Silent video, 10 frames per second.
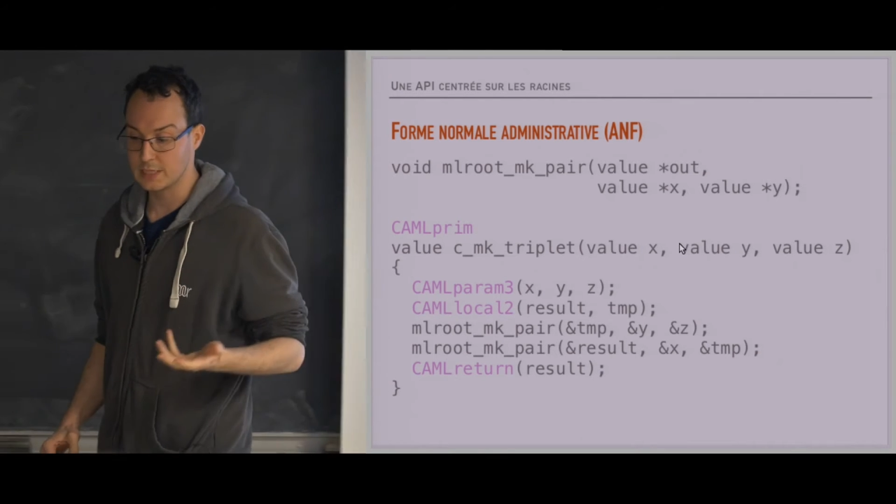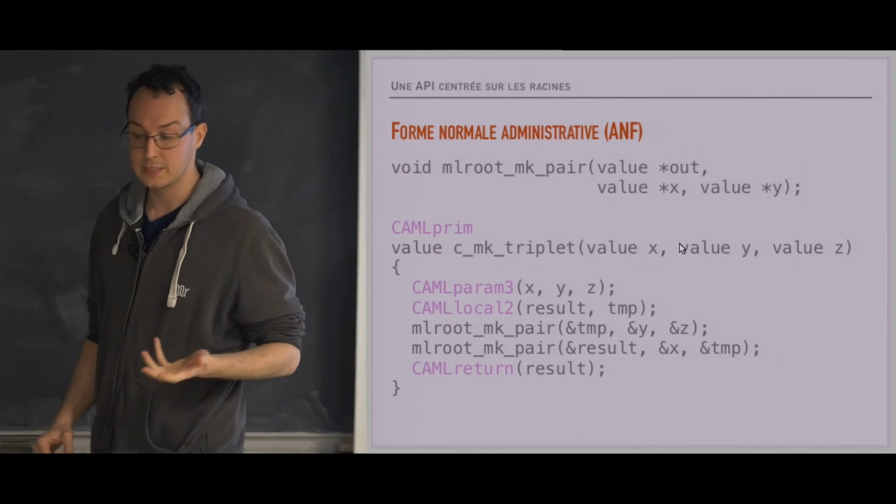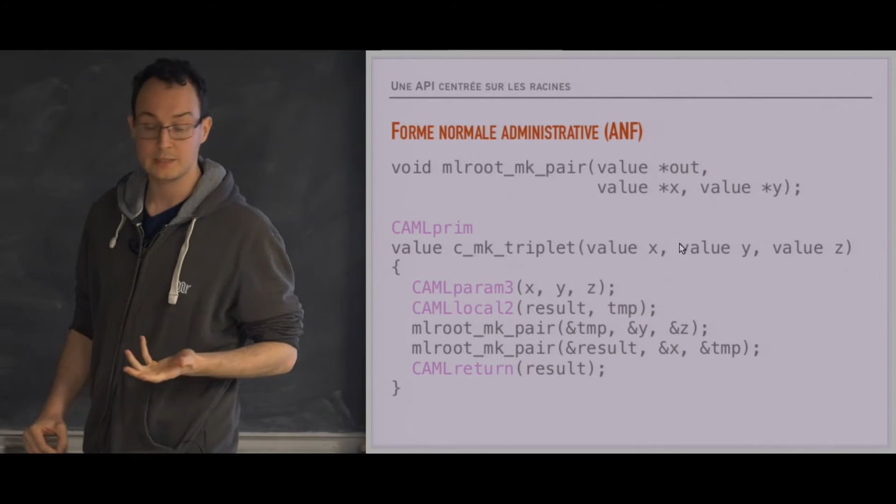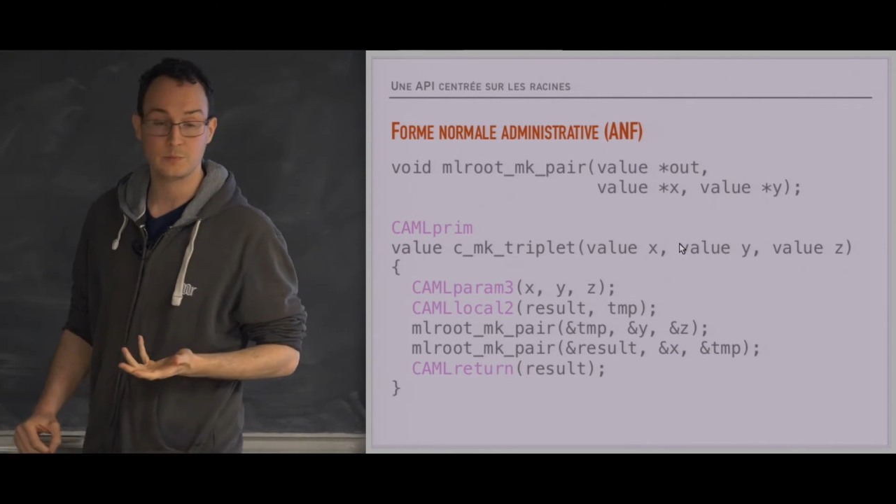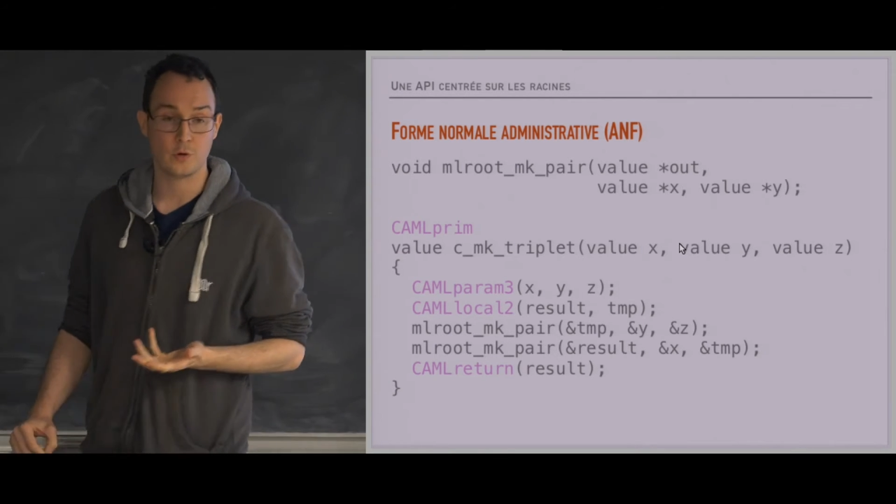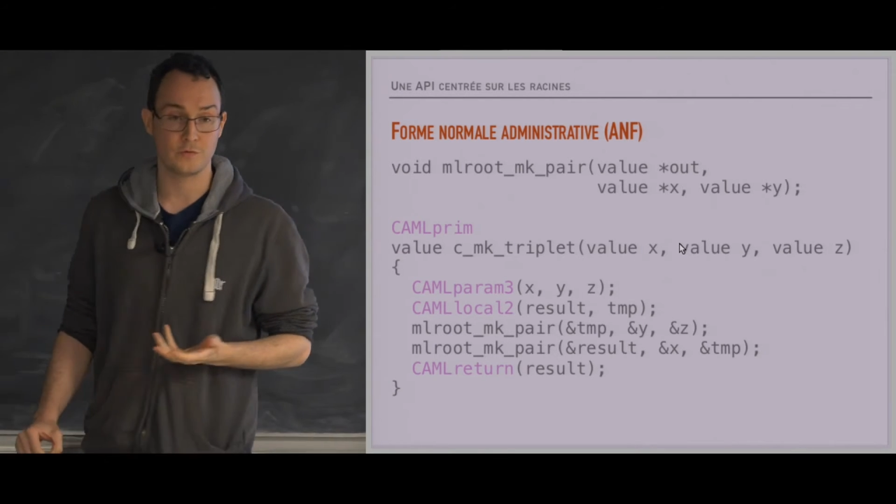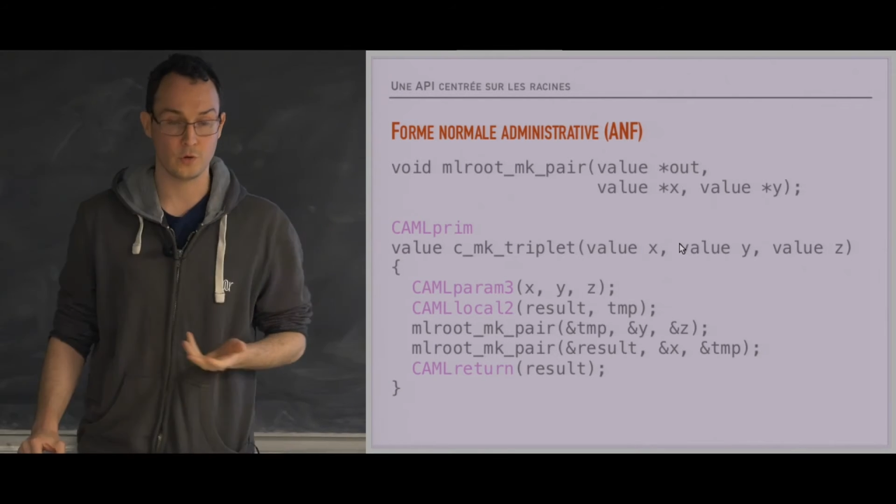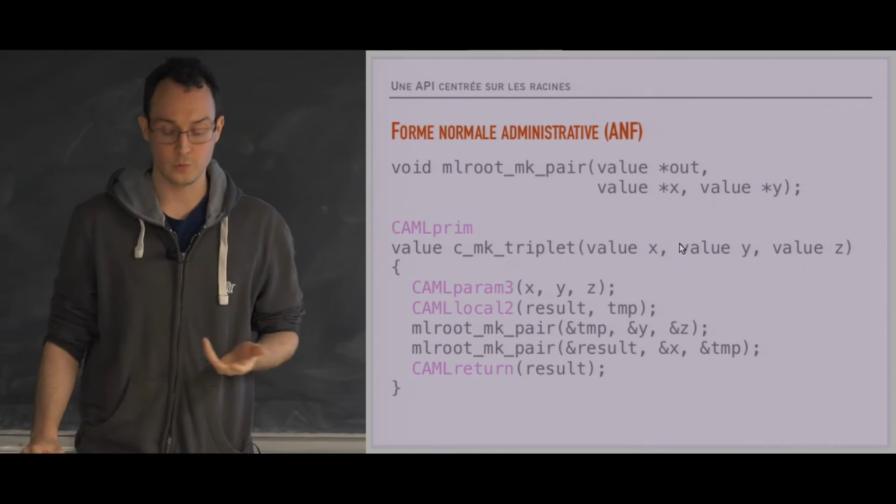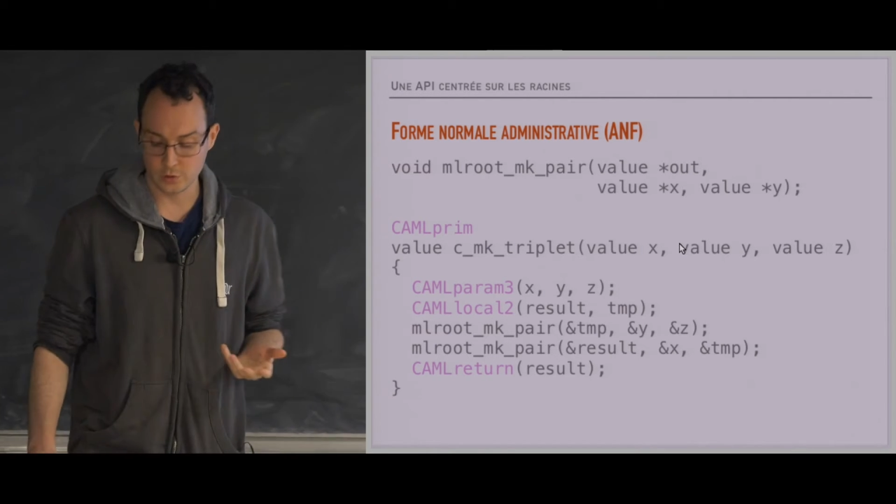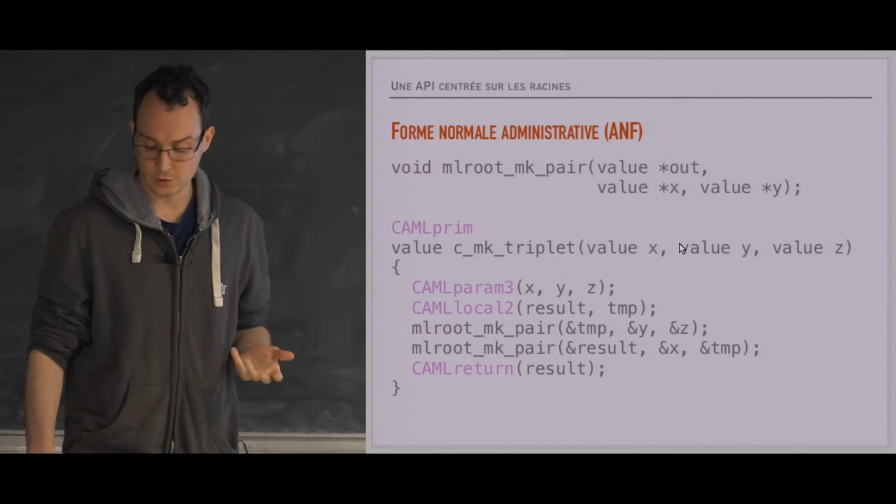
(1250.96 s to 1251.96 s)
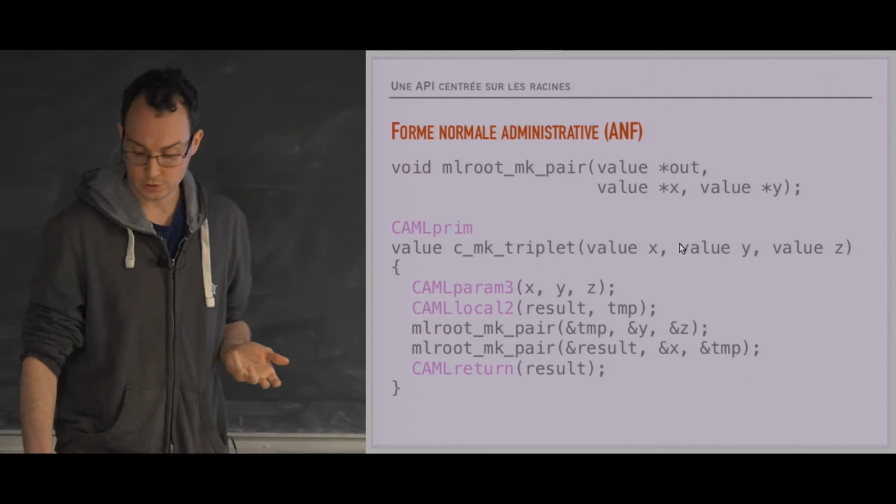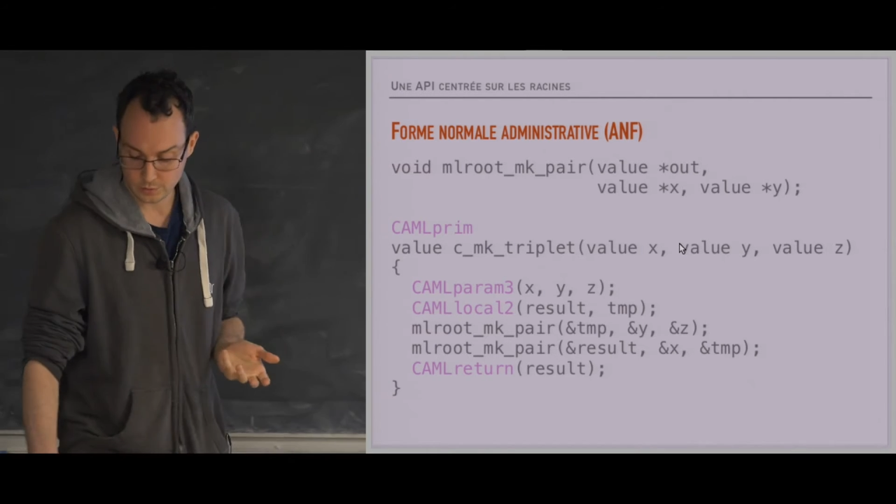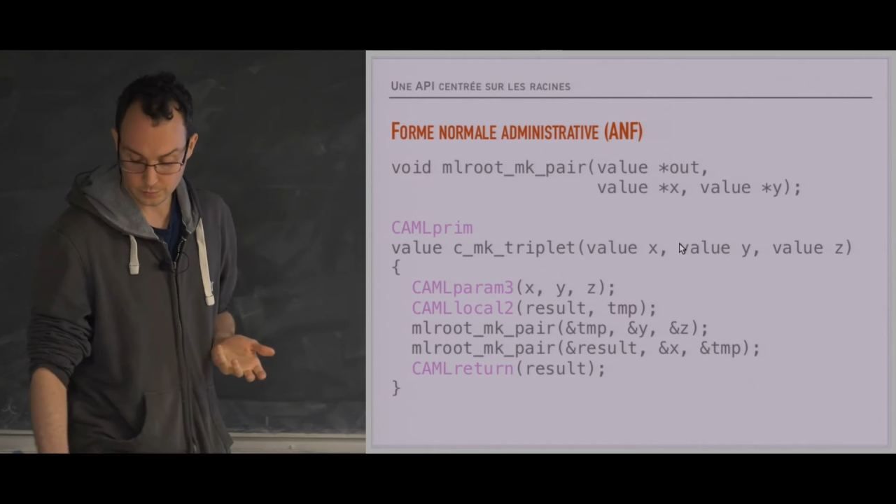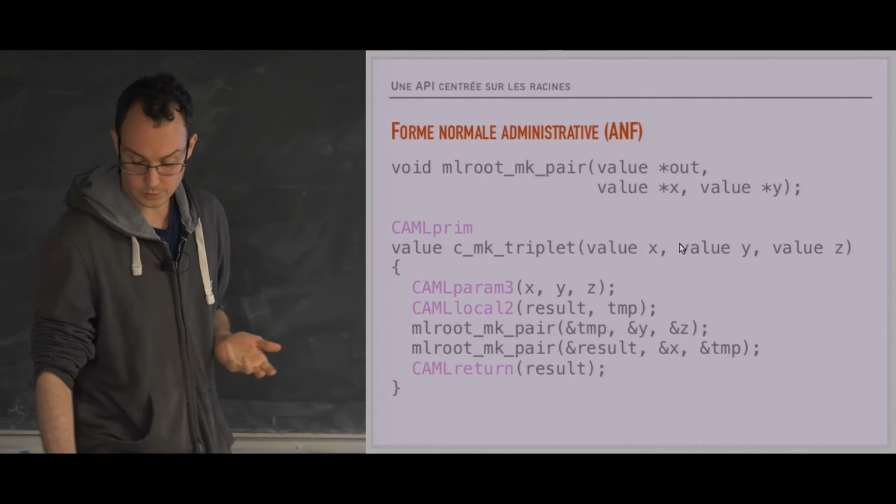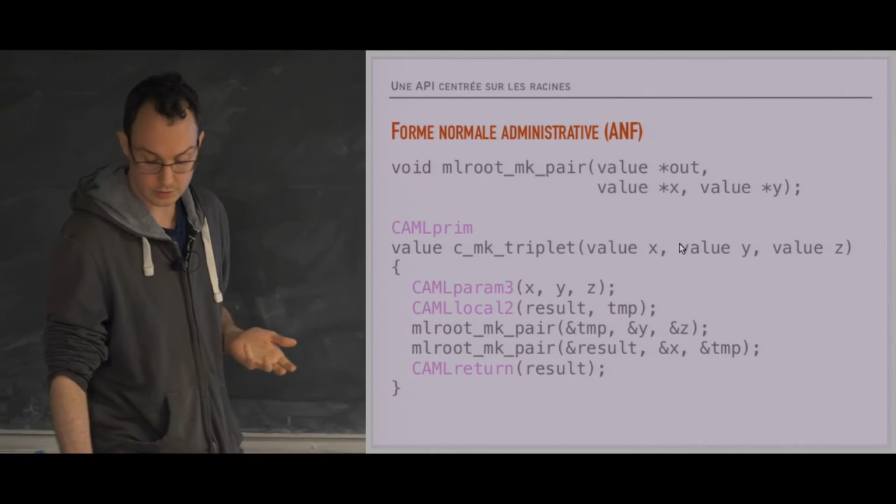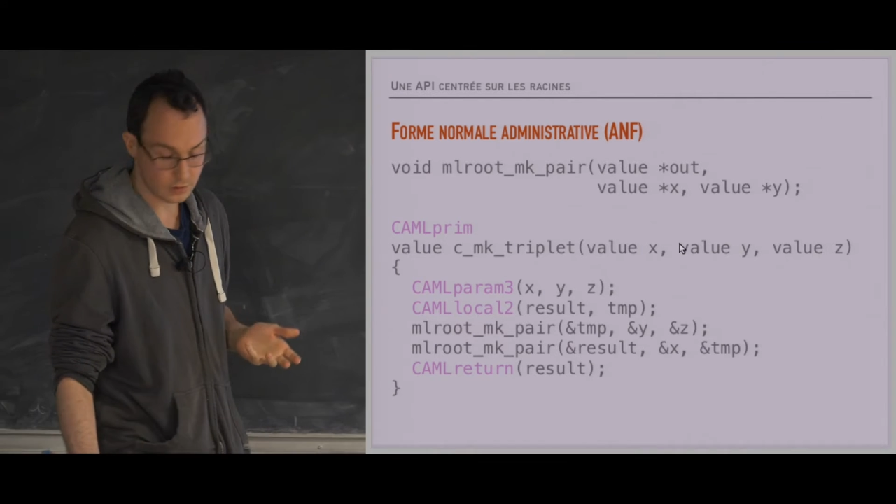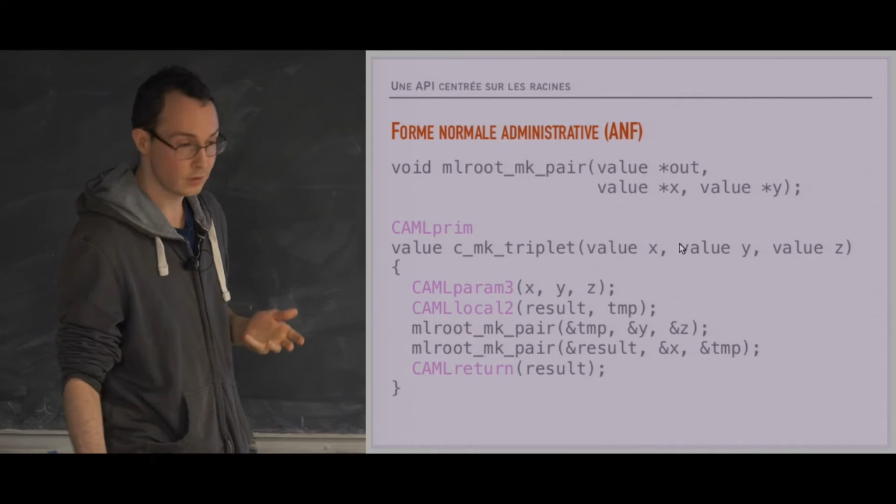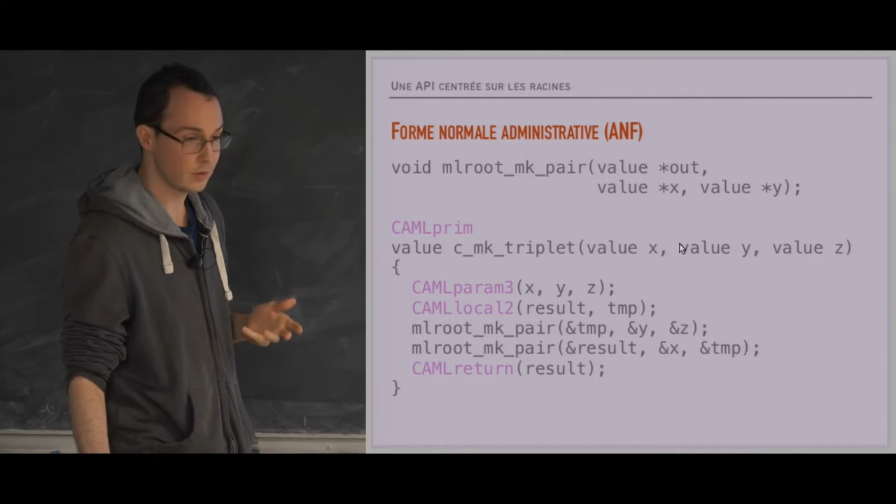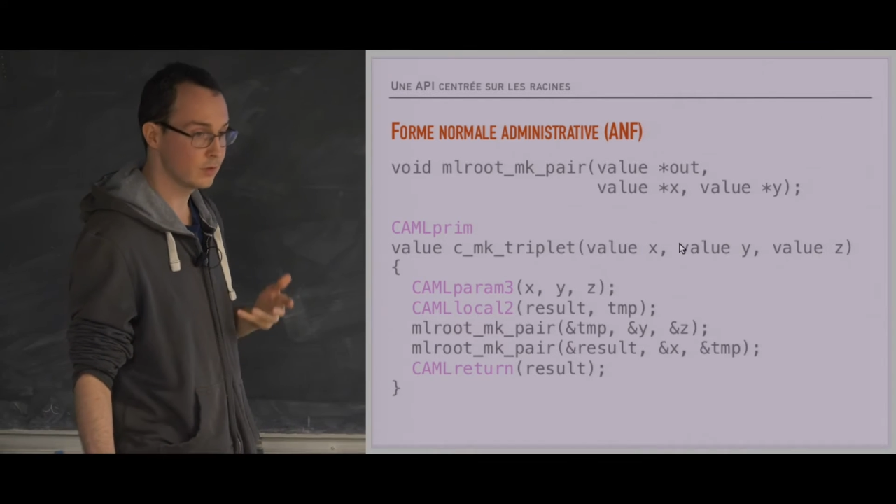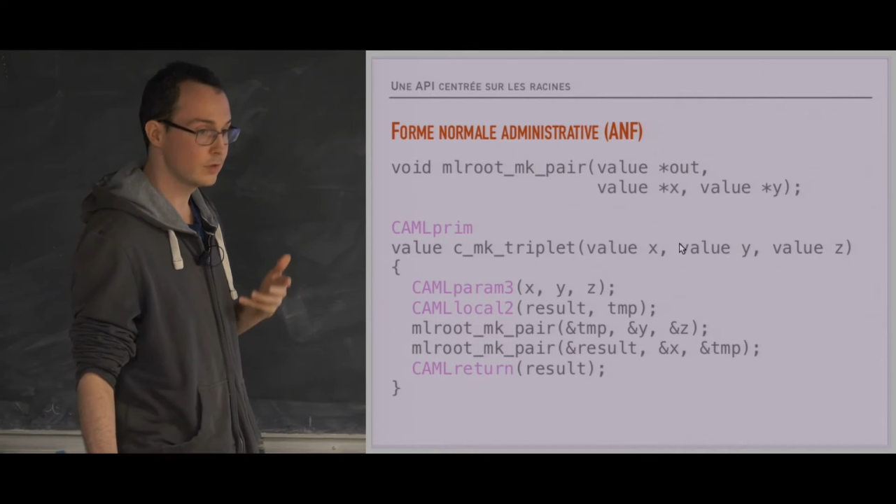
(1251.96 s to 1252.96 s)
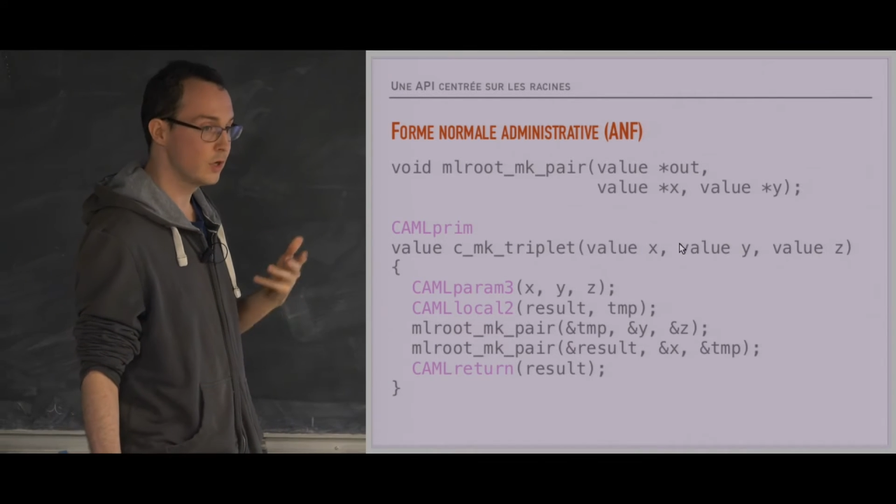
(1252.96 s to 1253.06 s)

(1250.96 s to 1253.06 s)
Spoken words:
slightly more verbose, but the